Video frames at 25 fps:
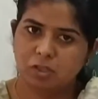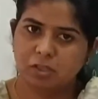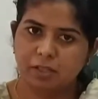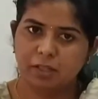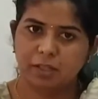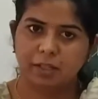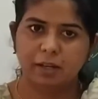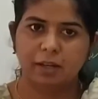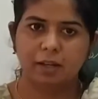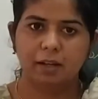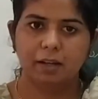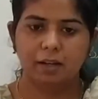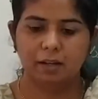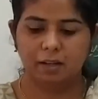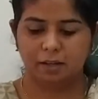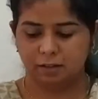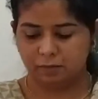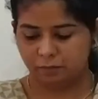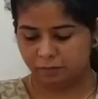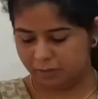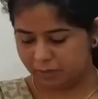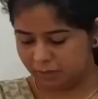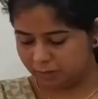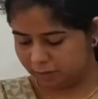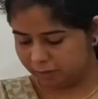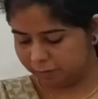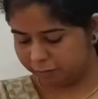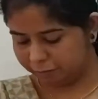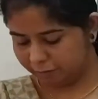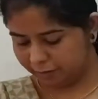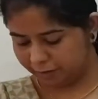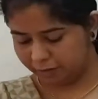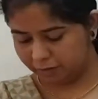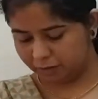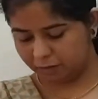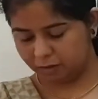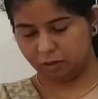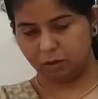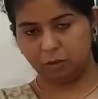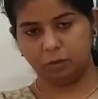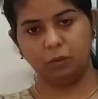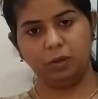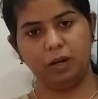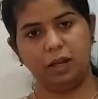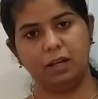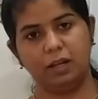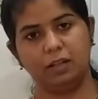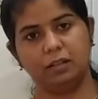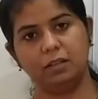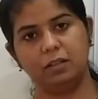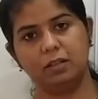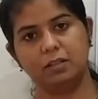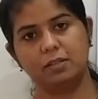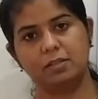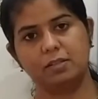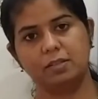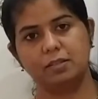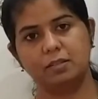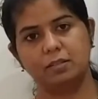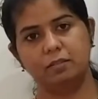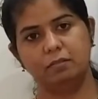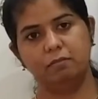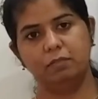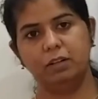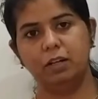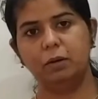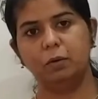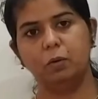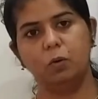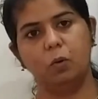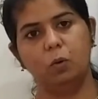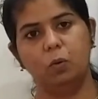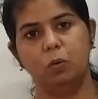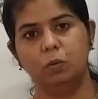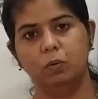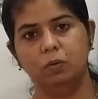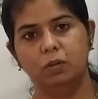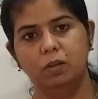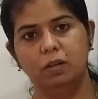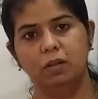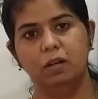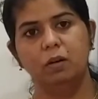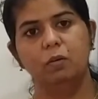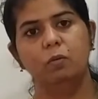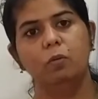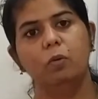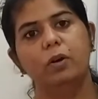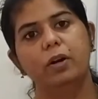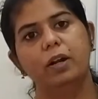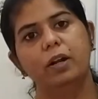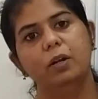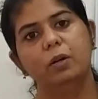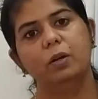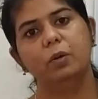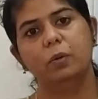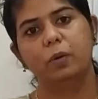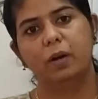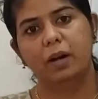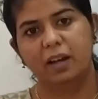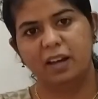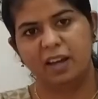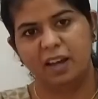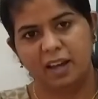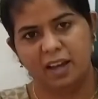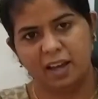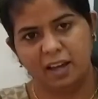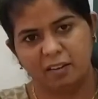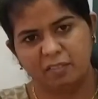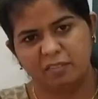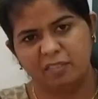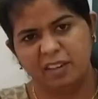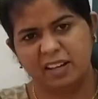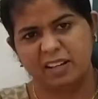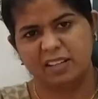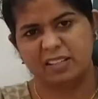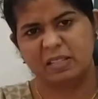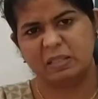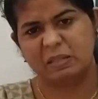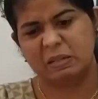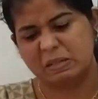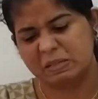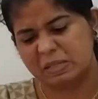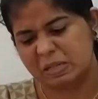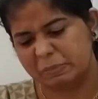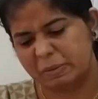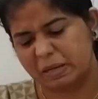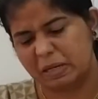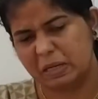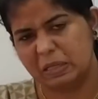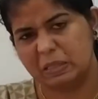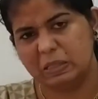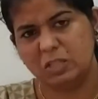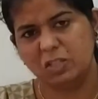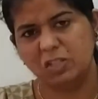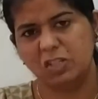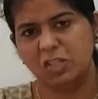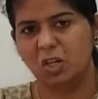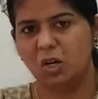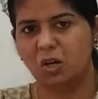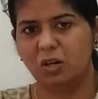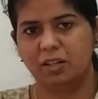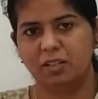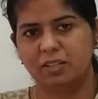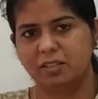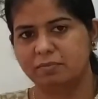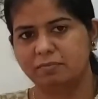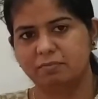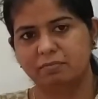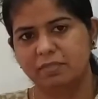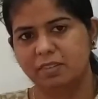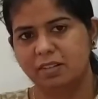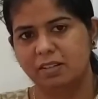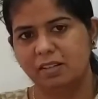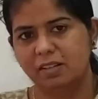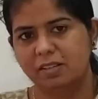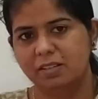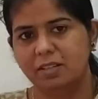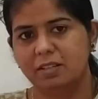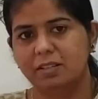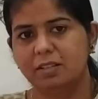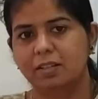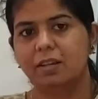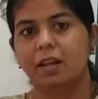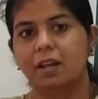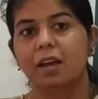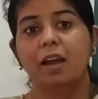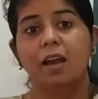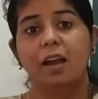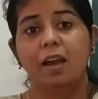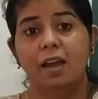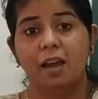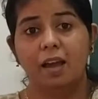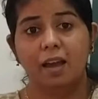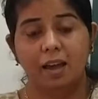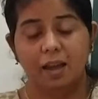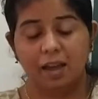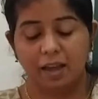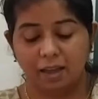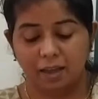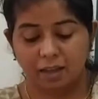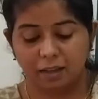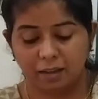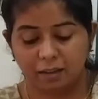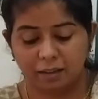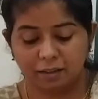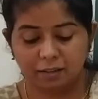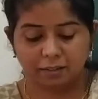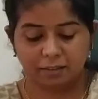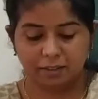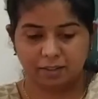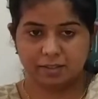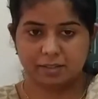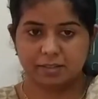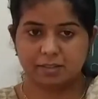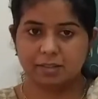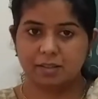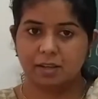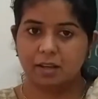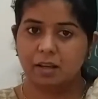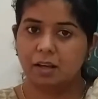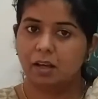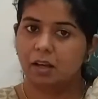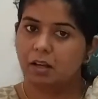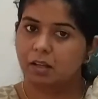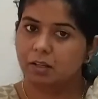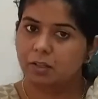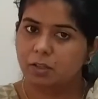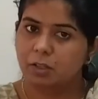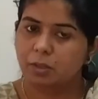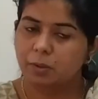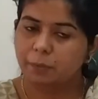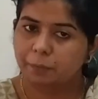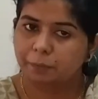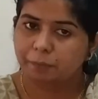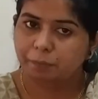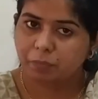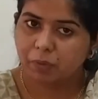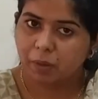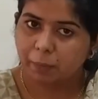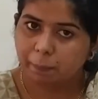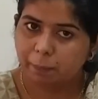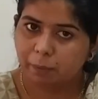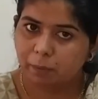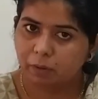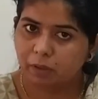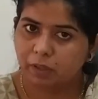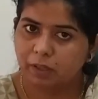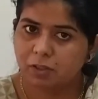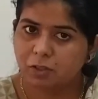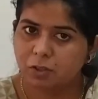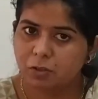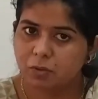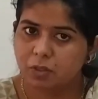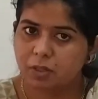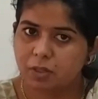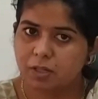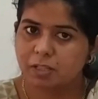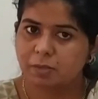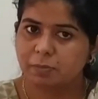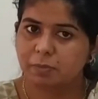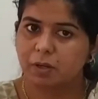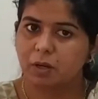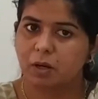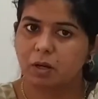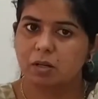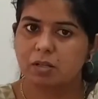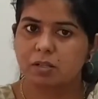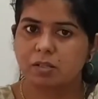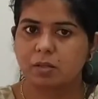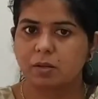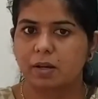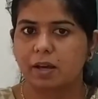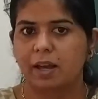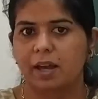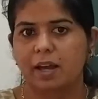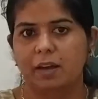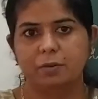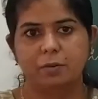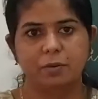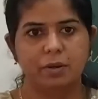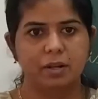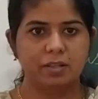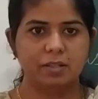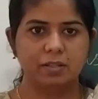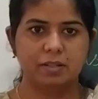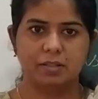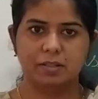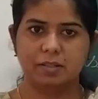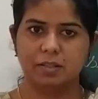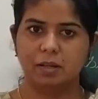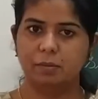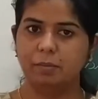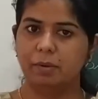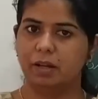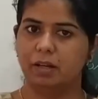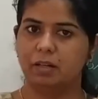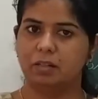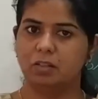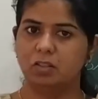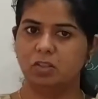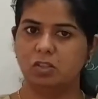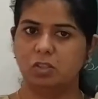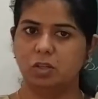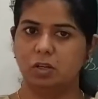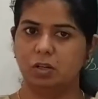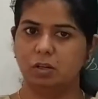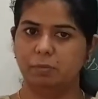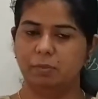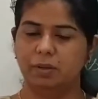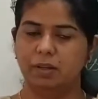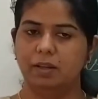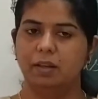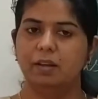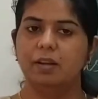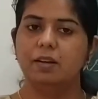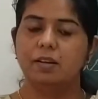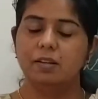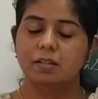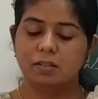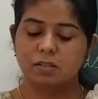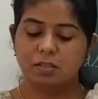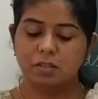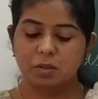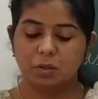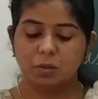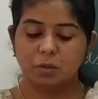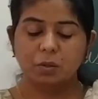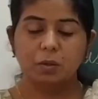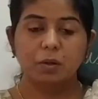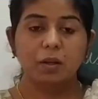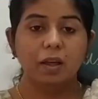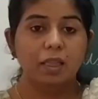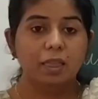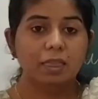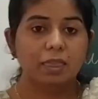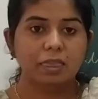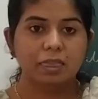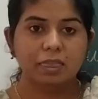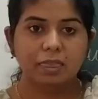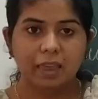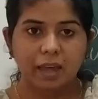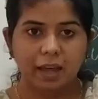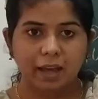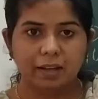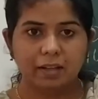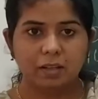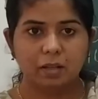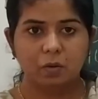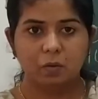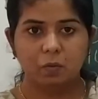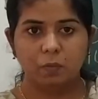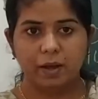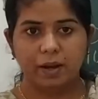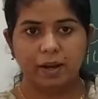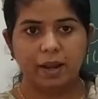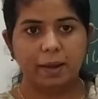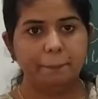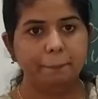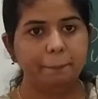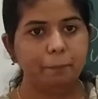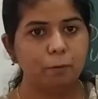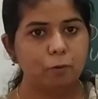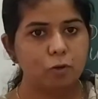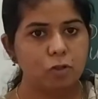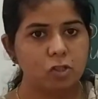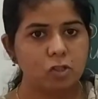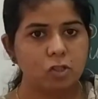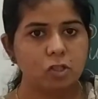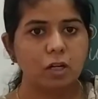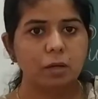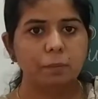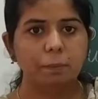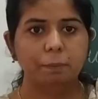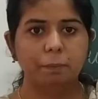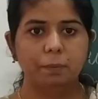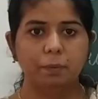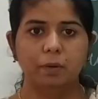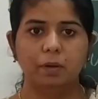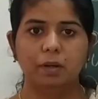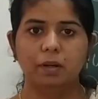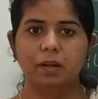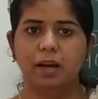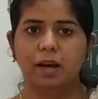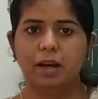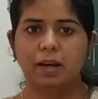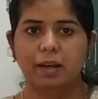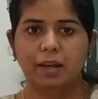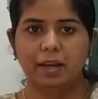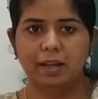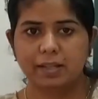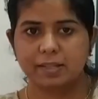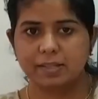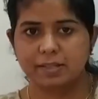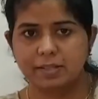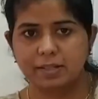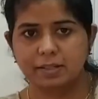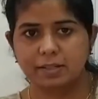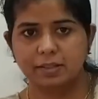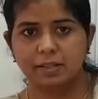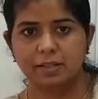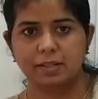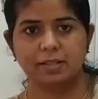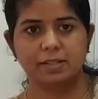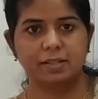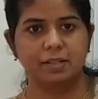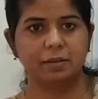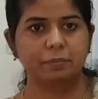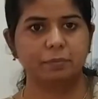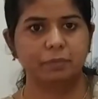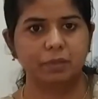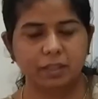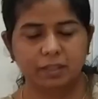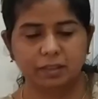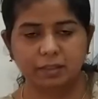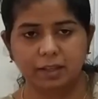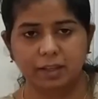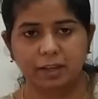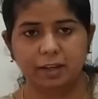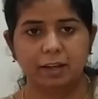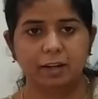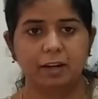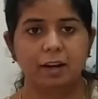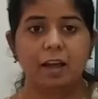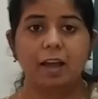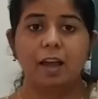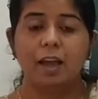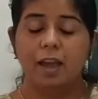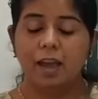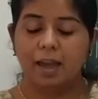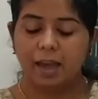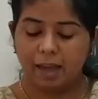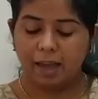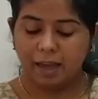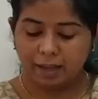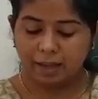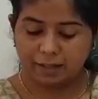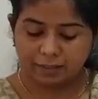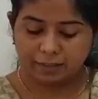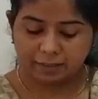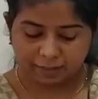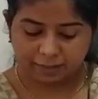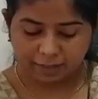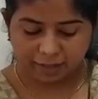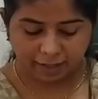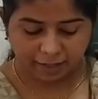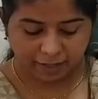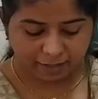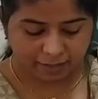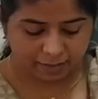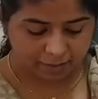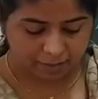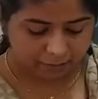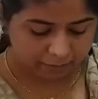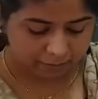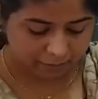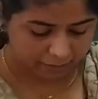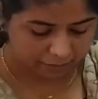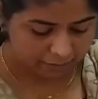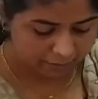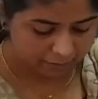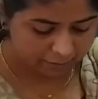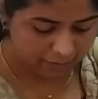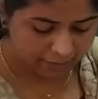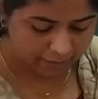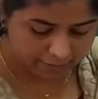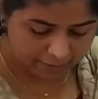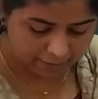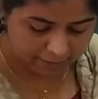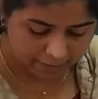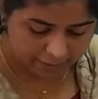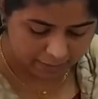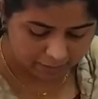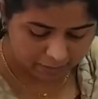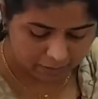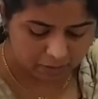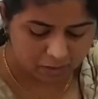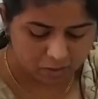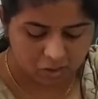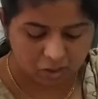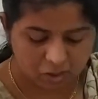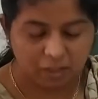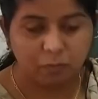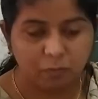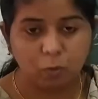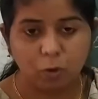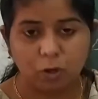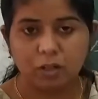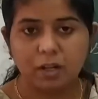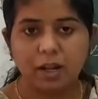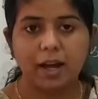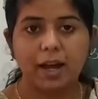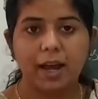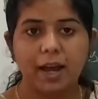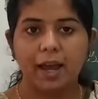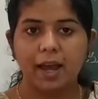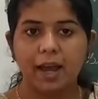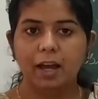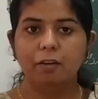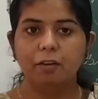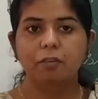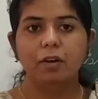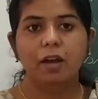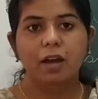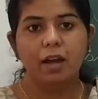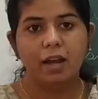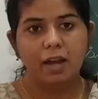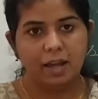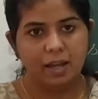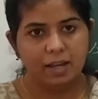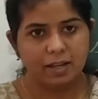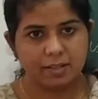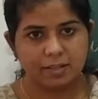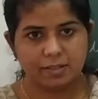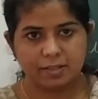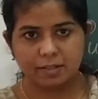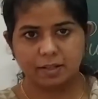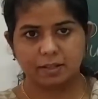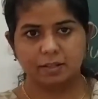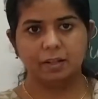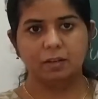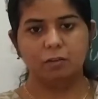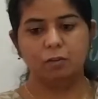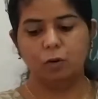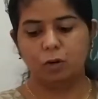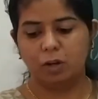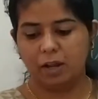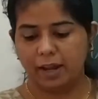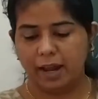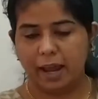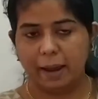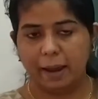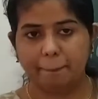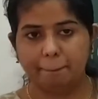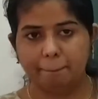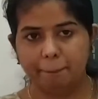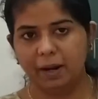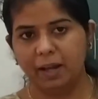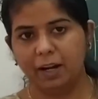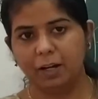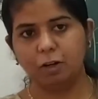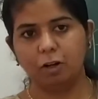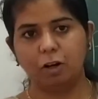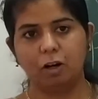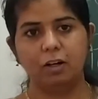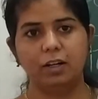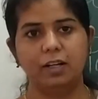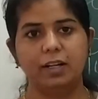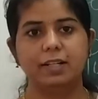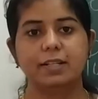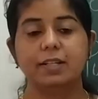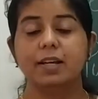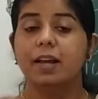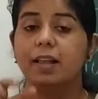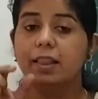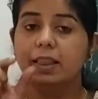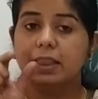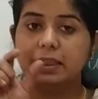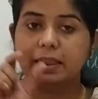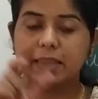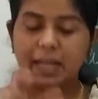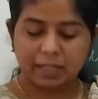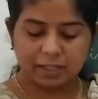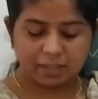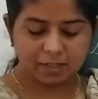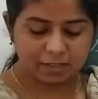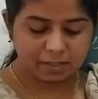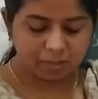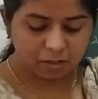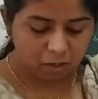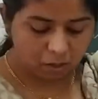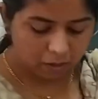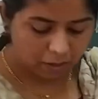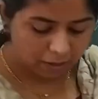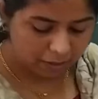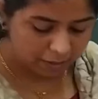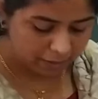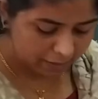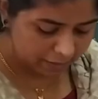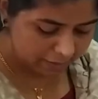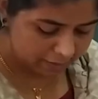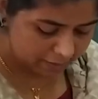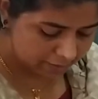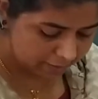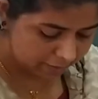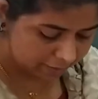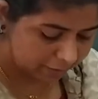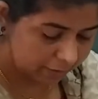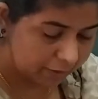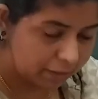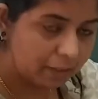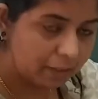pushed it. If I do like this, will it go? What I do, I have exerted some energy on it, isn't it? Yes. To pull it towards me also, I have to exert some energy on me. So that when I pushed or pulled, I exerted something there, and that thing, that energy, what I have exerted, what I applied on it, that is called as